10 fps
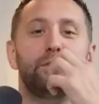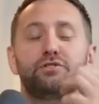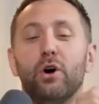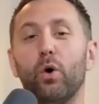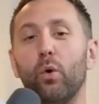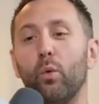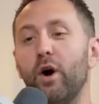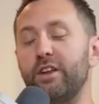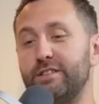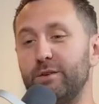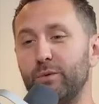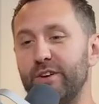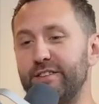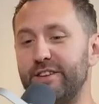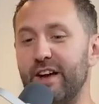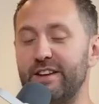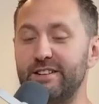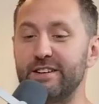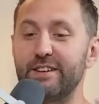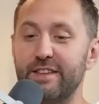So what is the
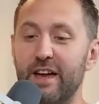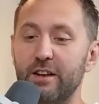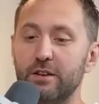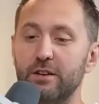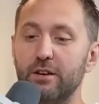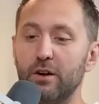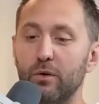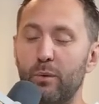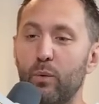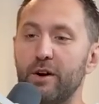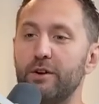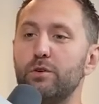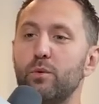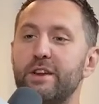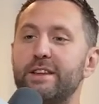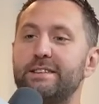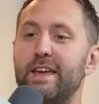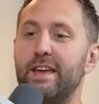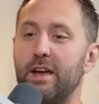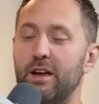idea then? Where do you want to
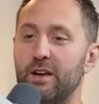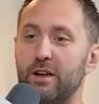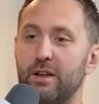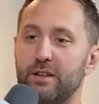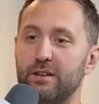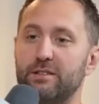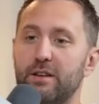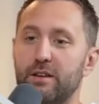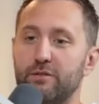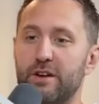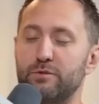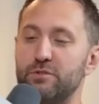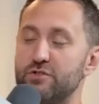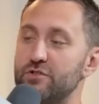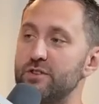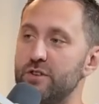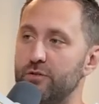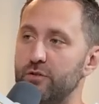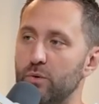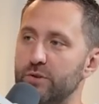take this investment journey
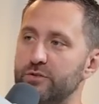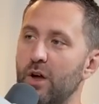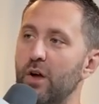of yours?